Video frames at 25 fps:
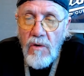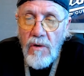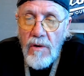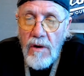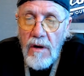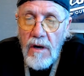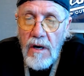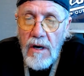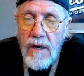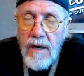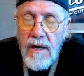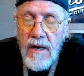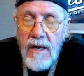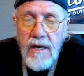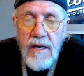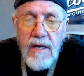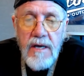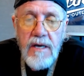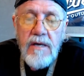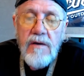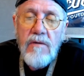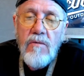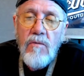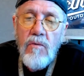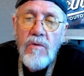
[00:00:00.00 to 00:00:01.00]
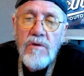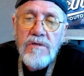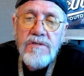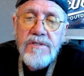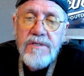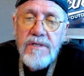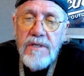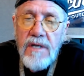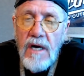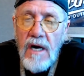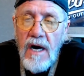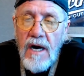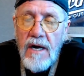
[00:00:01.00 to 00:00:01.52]
on, and it was
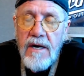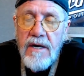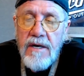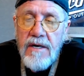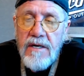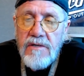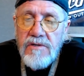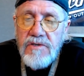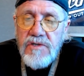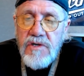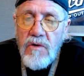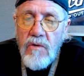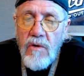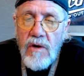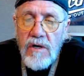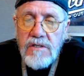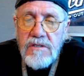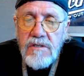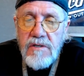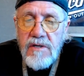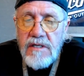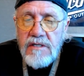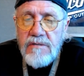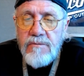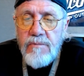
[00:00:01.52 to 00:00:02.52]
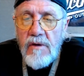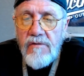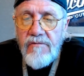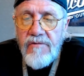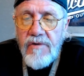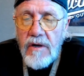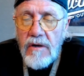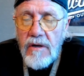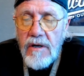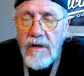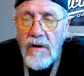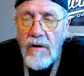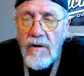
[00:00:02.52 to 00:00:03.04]
not an insurrection. That's
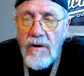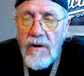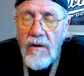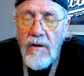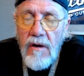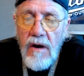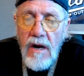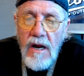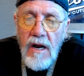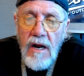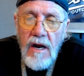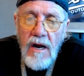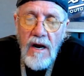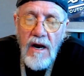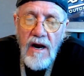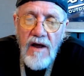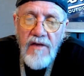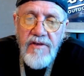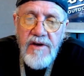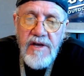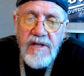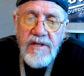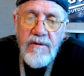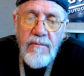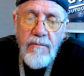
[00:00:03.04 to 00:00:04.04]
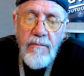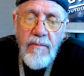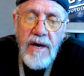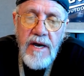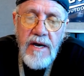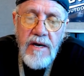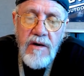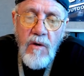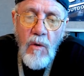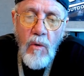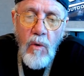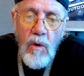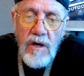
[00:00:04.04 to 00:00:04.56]
perfectly clear. I think the
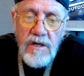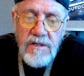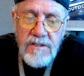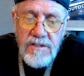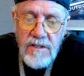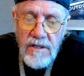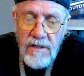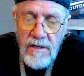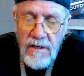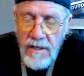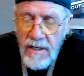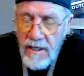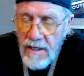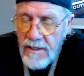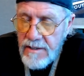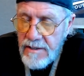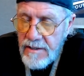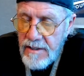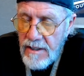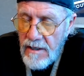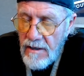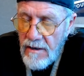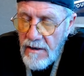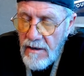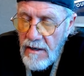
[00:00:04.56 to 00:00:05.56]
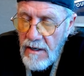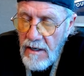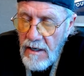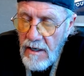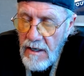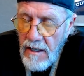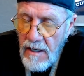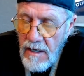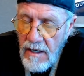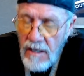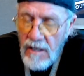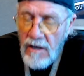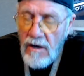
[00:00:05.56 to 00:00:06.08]
main question that
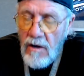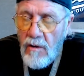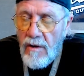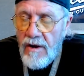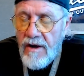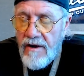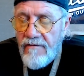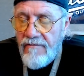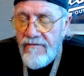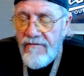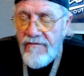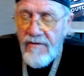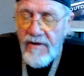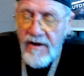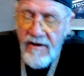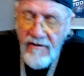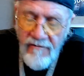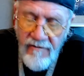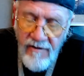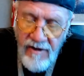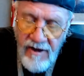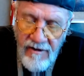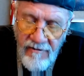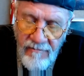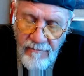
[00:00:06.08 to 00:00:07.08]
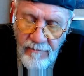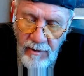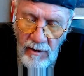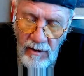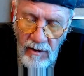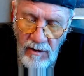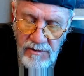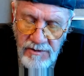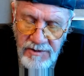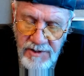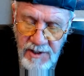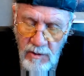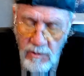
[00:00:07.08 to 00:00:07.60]
if
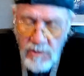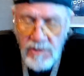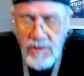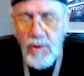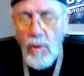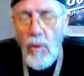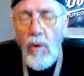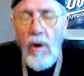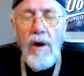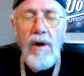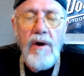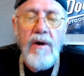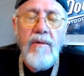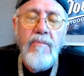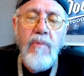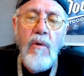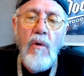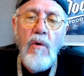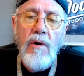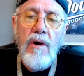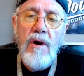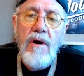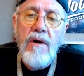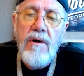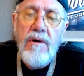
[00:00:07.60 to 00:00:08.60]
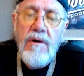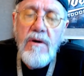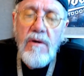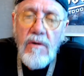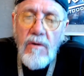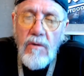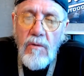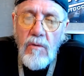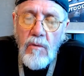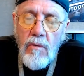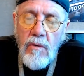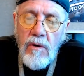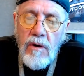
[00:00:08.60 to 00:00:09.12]
Pelosi was waterboarded,
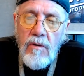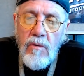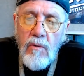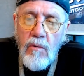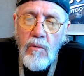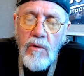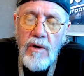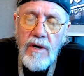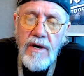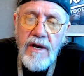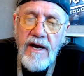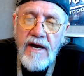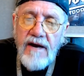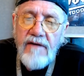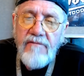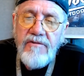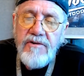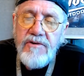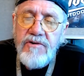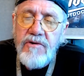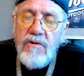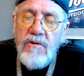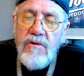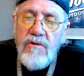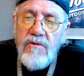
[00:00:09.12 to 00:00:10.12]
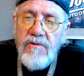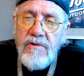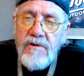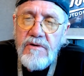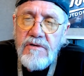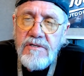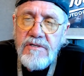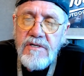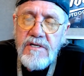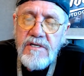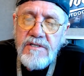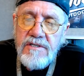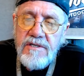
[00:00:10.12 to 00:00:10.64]
would have the truth.
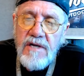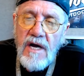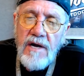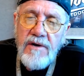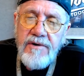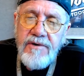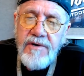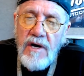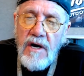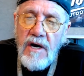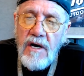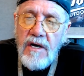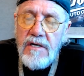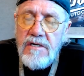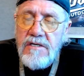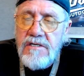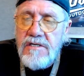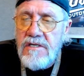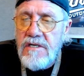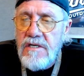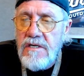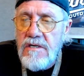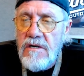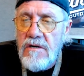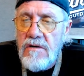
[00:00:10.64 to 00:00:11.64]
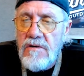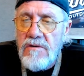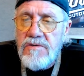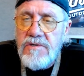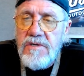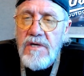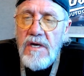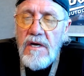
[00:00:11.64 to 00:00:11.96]
She is not talking. She knows,